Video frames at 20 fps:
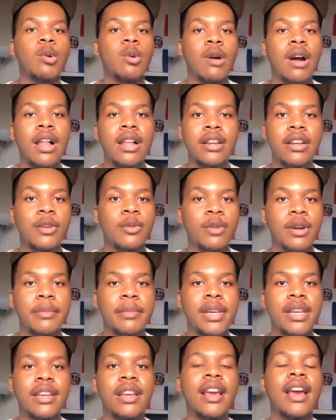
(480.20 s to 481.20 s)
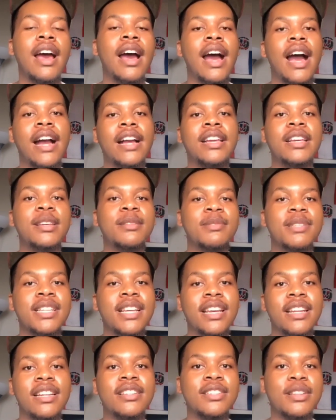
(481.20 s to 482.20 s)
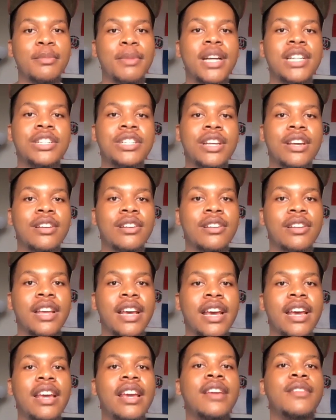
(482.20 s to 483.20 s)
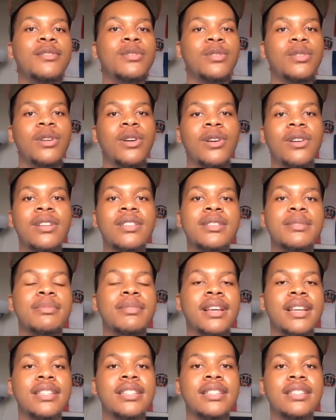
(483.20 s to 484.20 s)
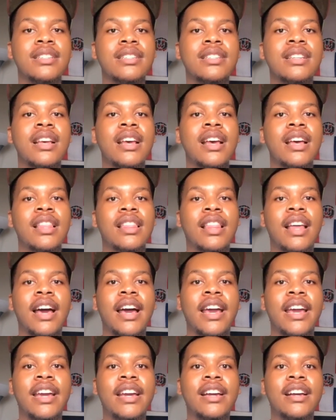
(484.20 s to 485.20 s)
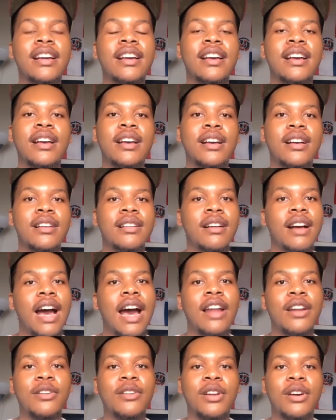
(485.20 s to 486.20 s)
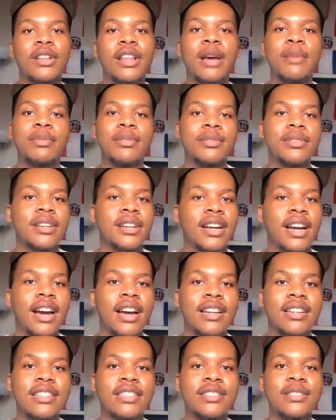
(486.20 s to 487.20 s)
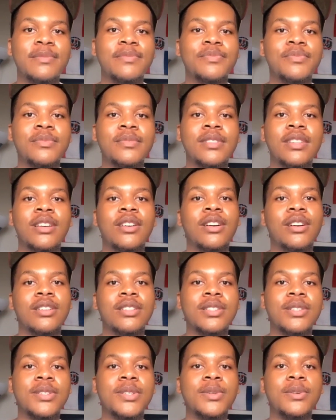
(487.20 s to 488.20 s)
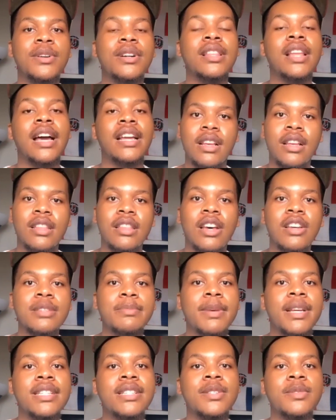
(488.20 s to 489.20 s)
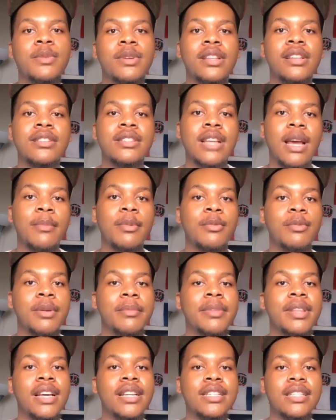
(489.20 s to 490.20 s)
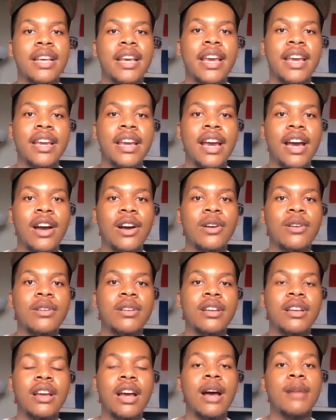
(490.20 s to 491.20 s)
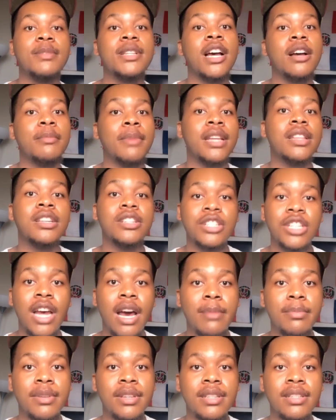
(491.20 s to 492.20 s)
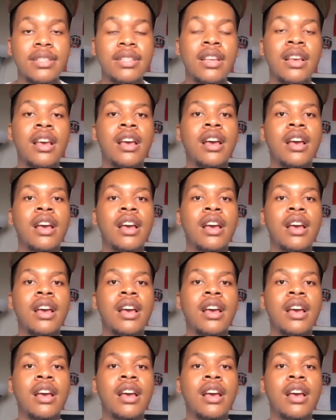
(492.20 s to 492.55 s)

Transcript: quality women? I keep saying this on my channel that if you go into places like, I don't know, like Punta Cana or Sosua, like those places where those type of women like to hang out, I'm talking about the choppies